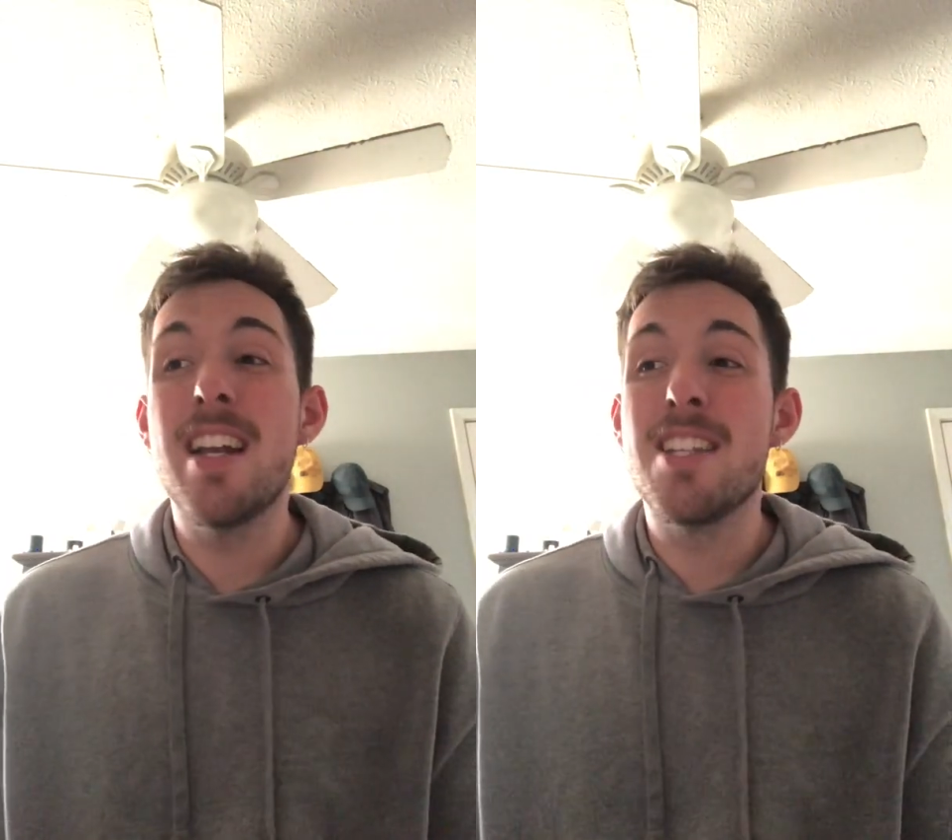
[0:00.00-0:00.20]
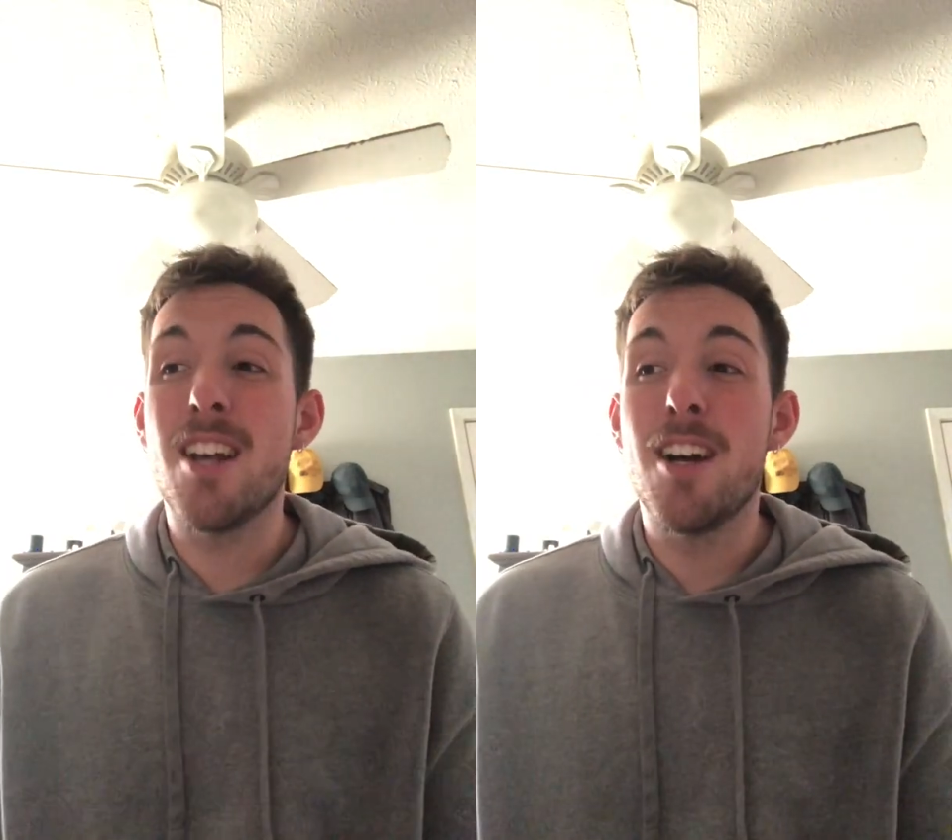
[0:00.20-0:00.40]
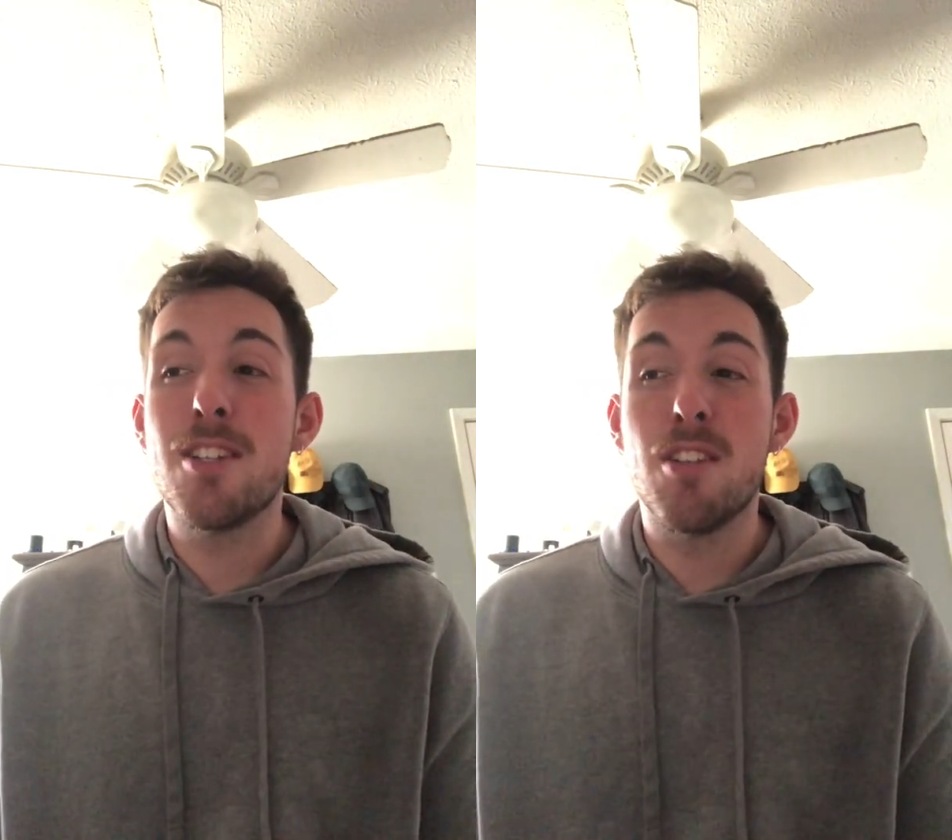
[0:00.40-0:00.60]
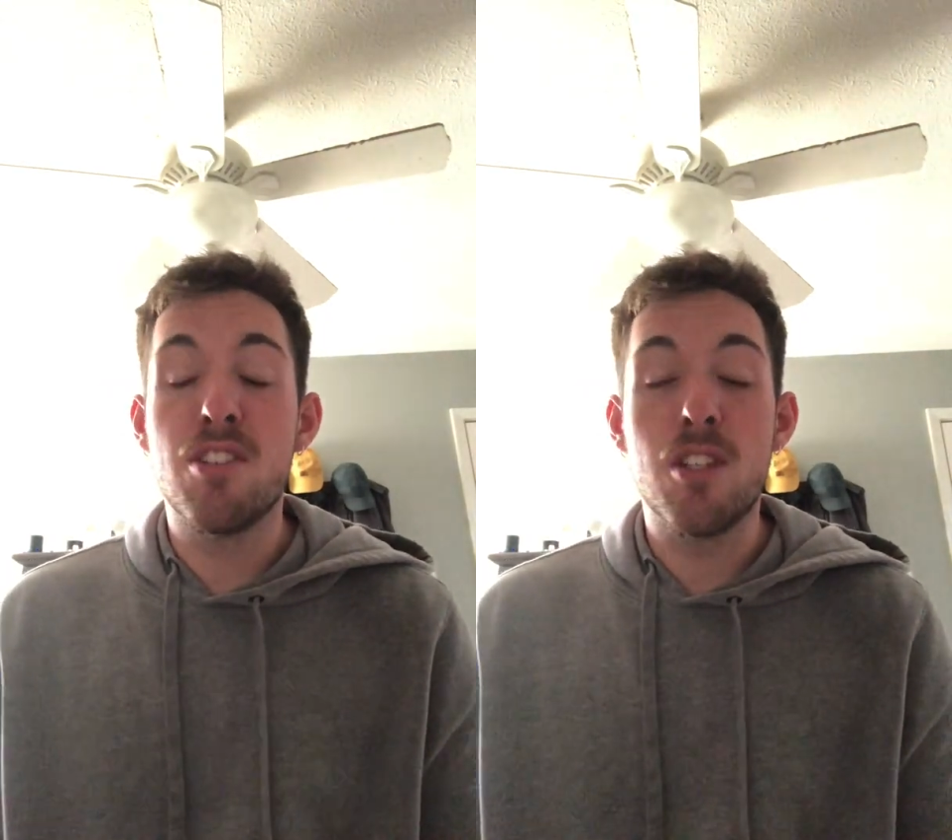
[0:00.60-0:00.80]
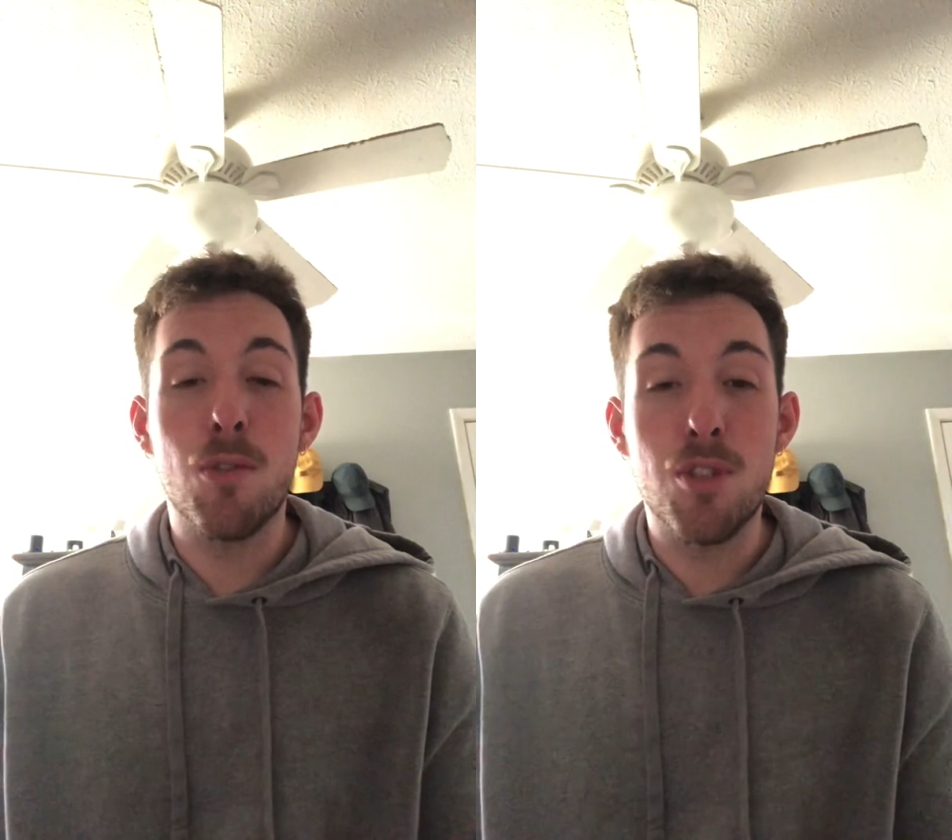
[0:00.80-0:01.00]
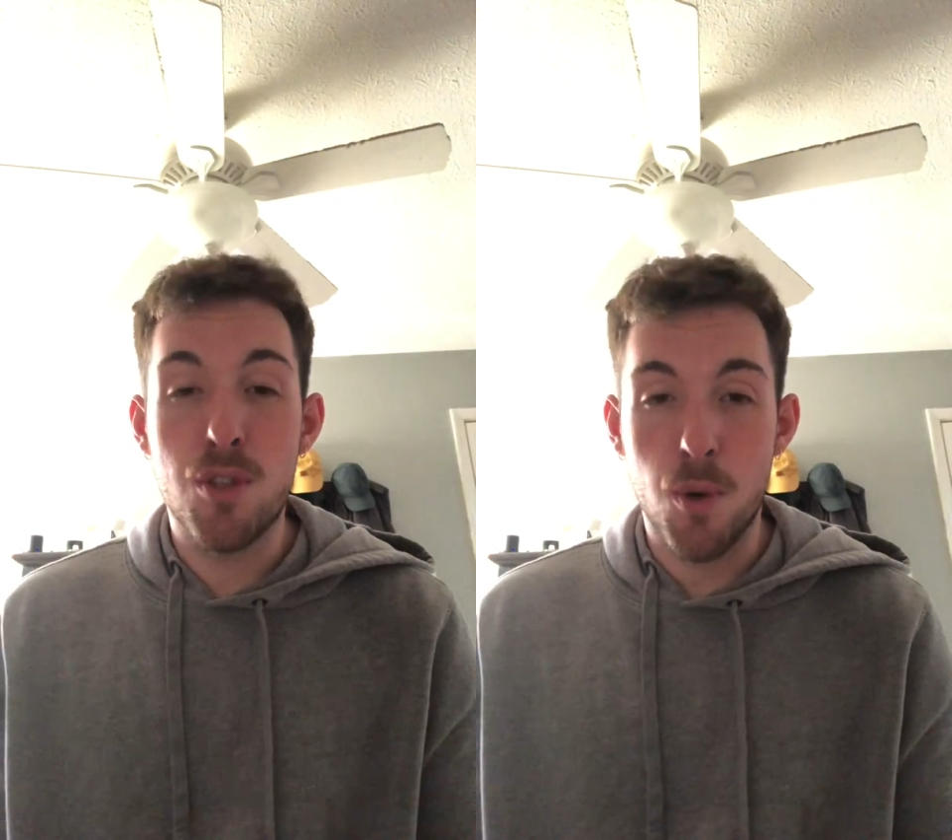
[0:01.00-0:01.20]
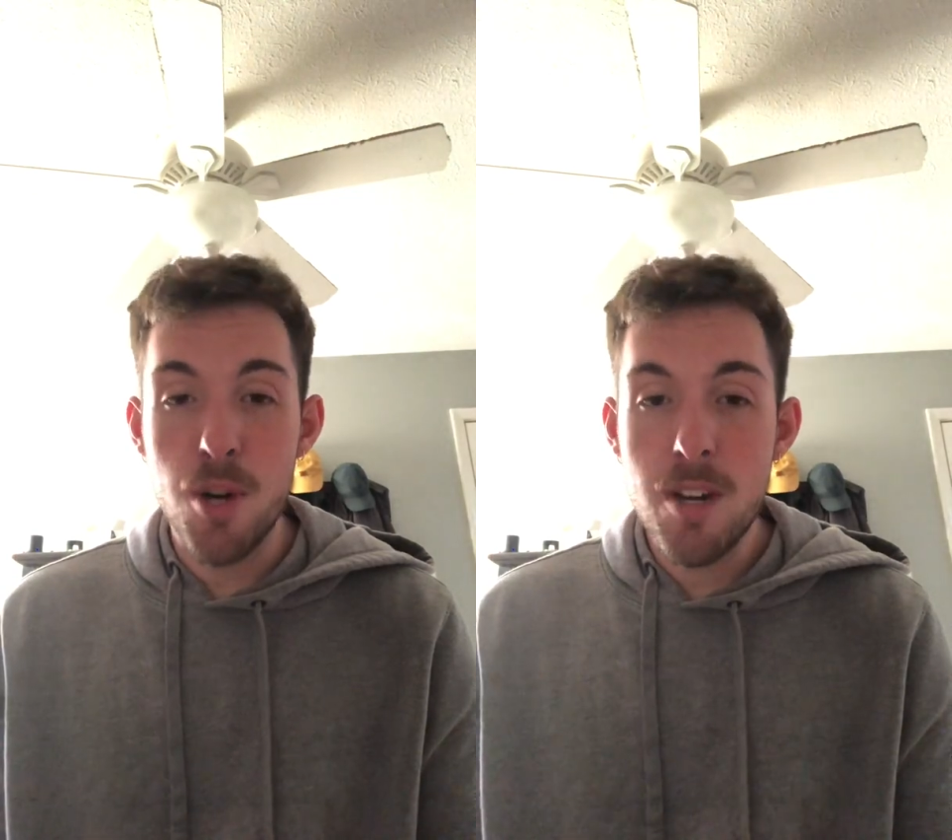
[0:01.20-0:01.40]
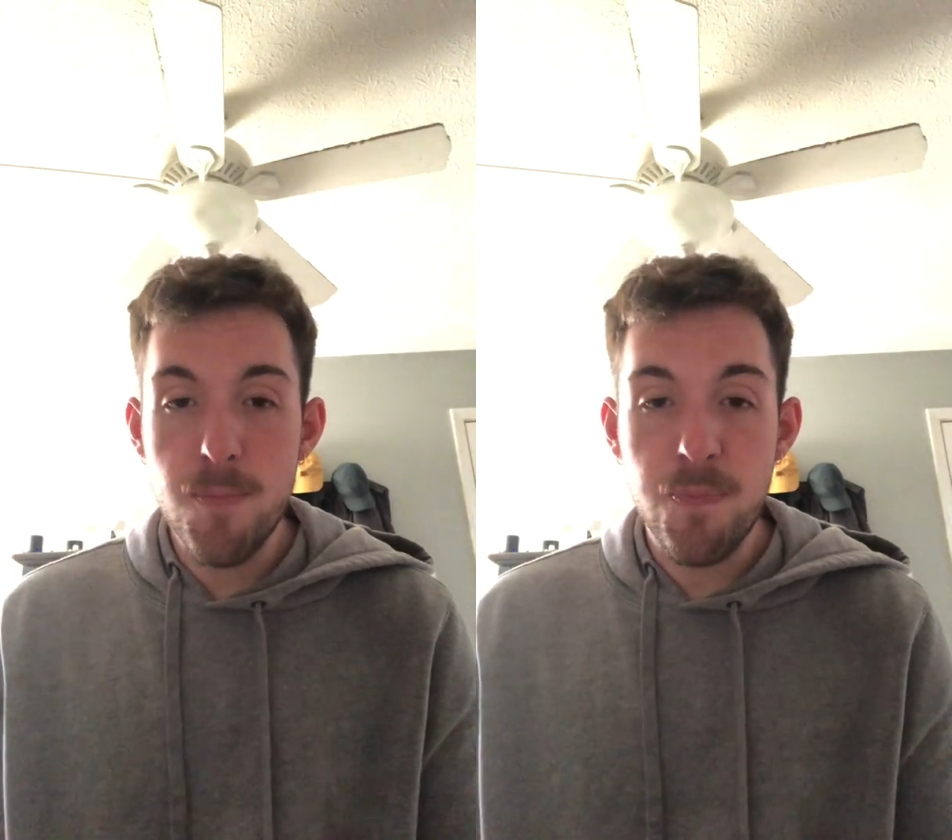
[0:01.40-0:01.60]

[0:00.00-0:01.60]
it's also so short